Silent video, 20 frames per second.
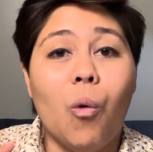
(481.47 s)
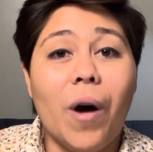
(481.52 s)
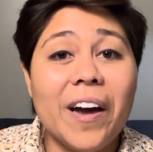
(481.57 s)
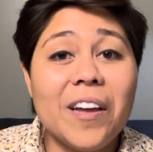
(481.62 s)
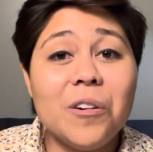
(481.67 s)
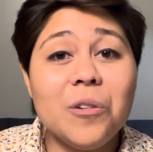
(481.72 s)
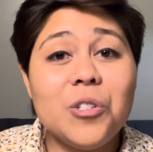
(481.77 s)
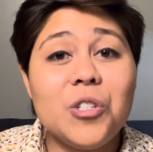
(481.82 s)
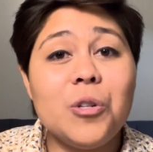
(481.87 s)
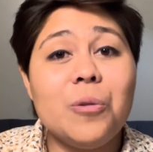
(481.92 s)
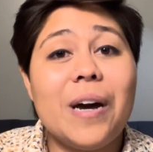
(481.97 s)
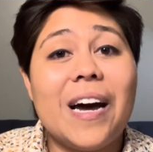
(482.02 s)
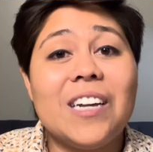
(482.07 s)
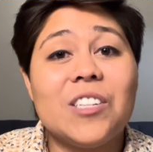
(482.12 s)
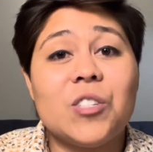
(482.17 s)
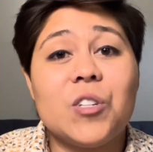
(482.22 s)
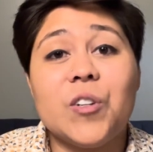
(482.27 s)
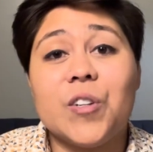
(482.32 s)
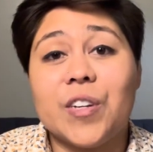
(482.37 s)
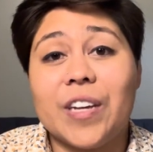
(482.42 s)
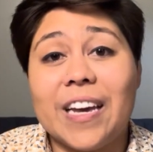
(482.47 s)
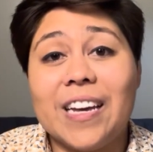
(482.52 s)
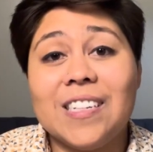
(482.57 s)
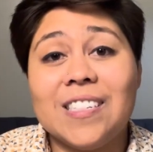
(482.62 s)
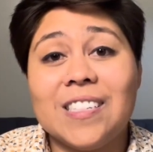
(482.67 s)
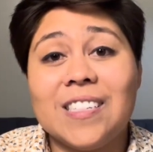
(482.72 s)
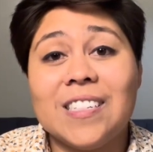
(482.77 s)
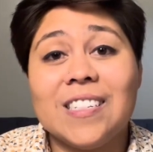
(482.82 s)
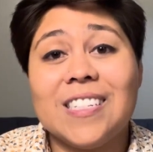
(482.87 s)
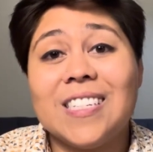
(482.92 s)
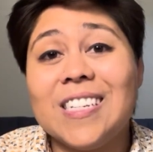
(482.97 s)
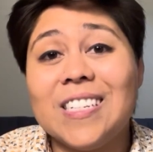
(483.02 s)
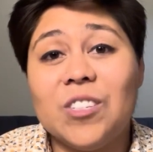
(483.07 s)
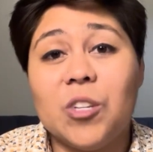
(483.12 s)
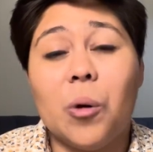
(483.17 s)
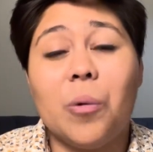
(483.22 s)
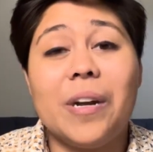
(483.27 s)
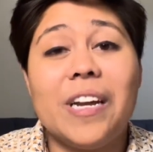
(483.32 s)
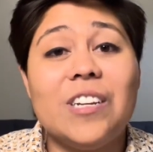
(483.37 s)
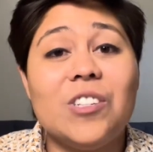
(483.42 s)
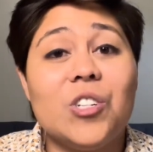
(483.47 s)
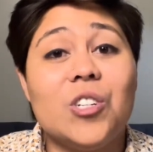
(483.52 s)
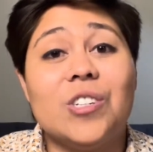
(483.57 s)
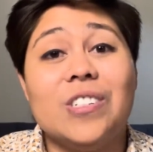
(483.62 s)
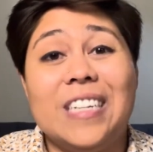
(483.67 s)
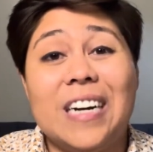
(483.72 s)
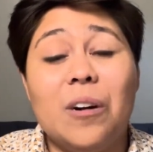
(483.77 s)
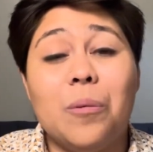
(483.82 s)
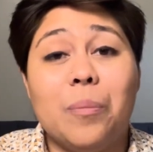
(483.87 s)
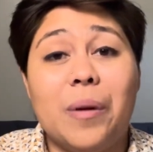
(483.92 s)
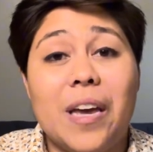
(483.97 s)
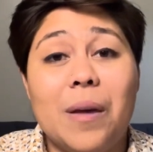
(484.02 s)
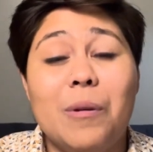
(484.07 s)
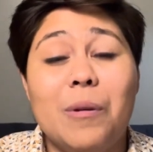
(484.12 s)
don't you ask your guests to donate to your down payment